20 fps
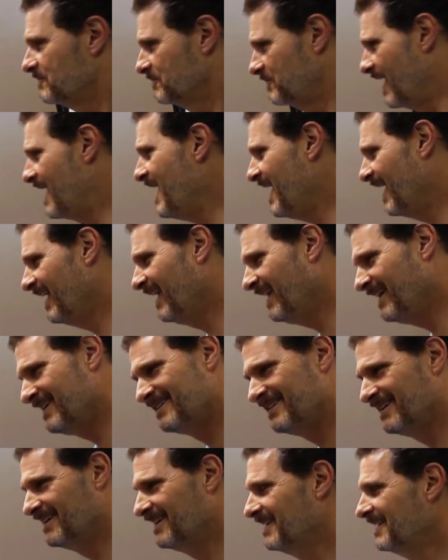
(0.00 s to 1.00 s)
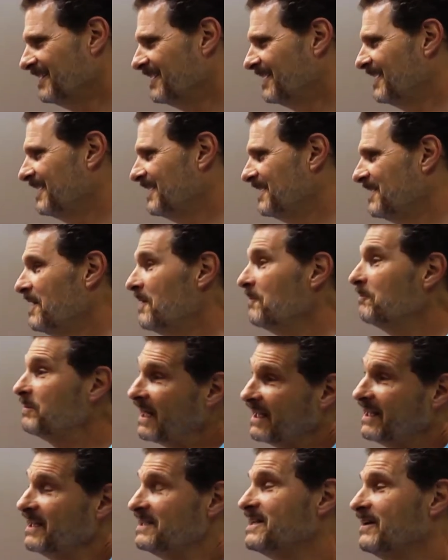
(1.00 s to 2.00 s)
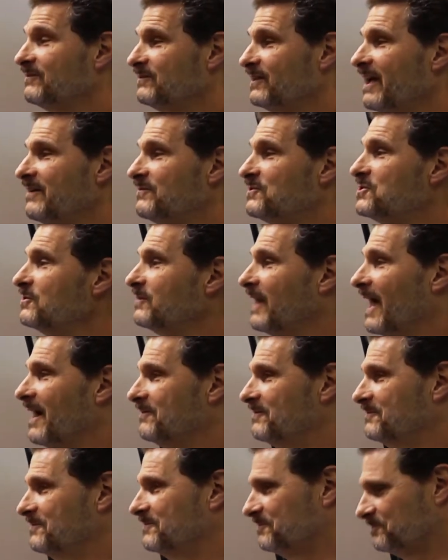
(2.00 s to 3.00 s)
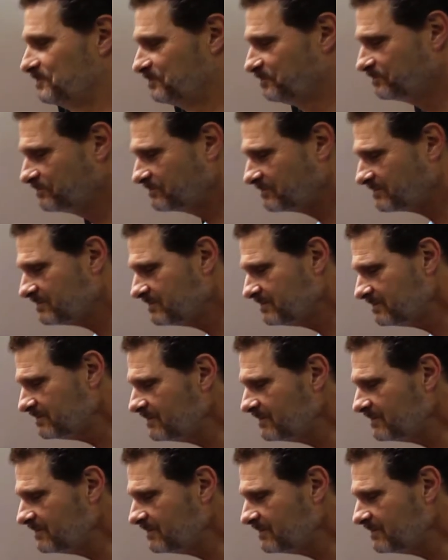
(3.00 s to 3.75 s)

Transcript: But I get to have a life too now.